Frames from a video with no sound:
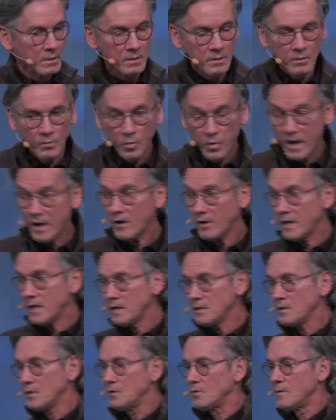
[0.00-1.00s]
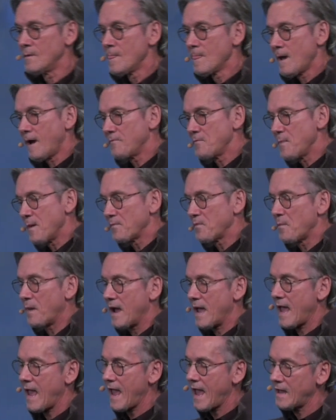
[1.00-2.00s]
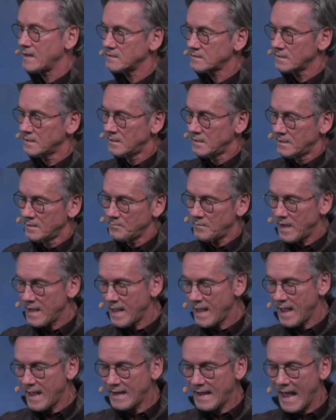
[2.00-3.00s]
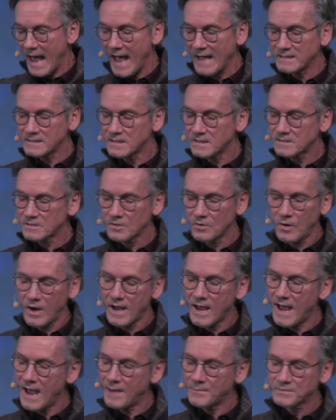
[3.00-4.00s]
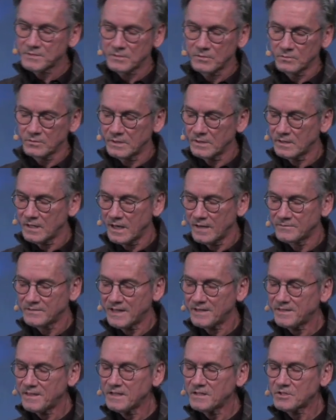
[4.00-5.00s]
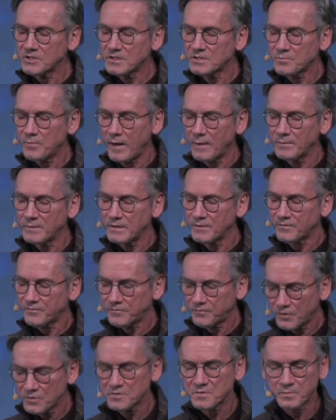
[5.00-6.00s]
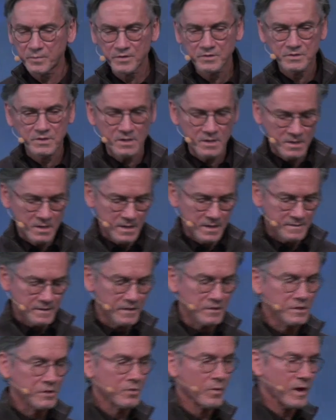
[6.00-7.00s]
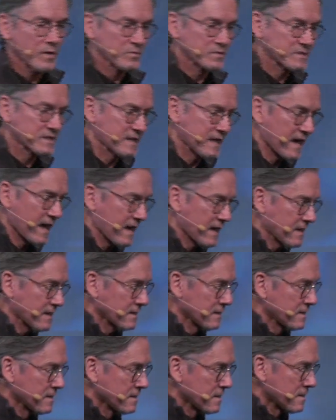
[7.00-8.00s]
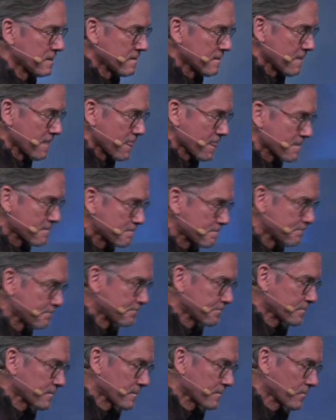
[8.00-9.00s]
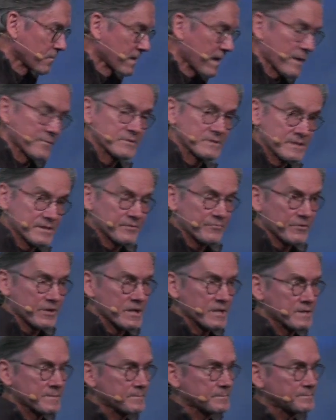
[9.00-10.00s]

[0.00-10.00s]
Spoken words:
Where in you? I remember my aunt Agnes, who I absolutely loved. I think she's probably the first person that knew I was gay when I was 3.